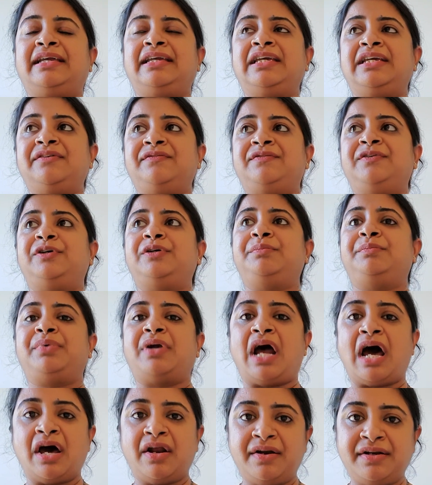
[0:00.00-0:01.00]
give
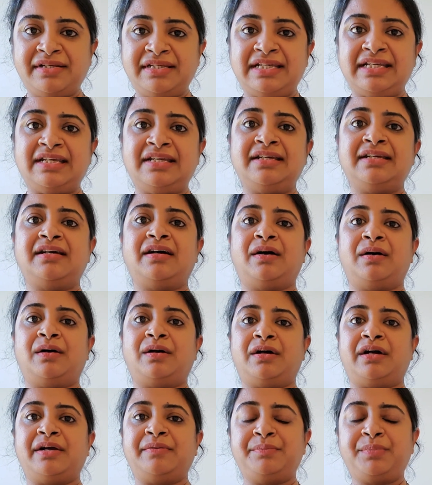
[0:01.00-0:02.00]
priority
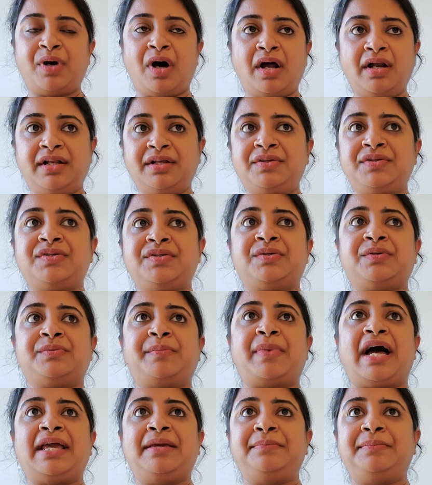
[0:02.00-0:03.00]
or importance to
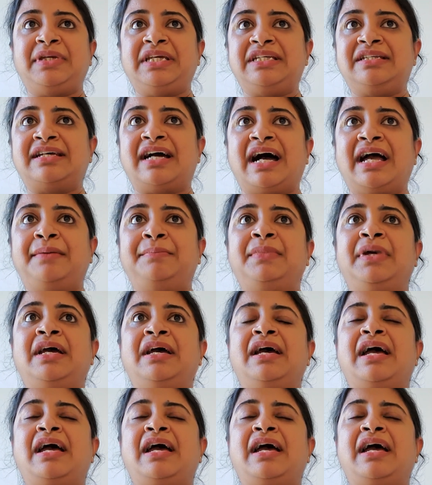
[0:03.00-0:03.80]
my me time,